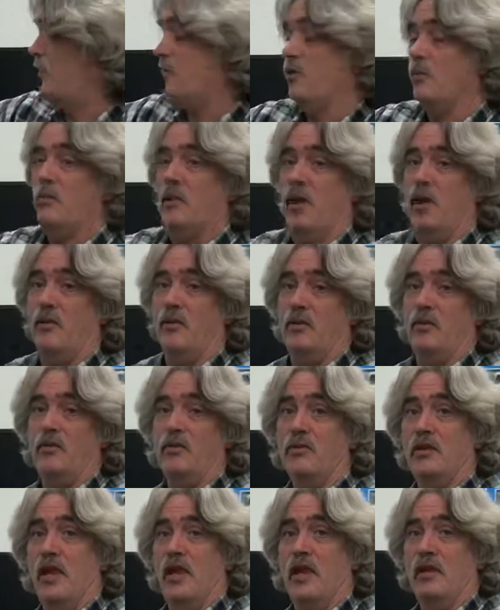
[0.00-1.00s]
of your battery
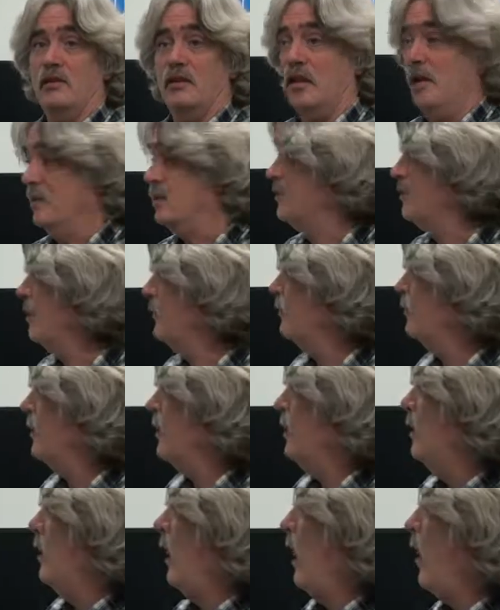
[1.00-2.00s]
through the headlights.
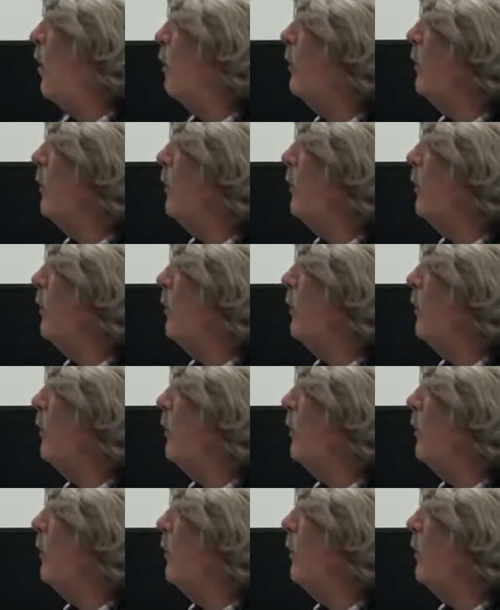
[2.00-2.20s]
How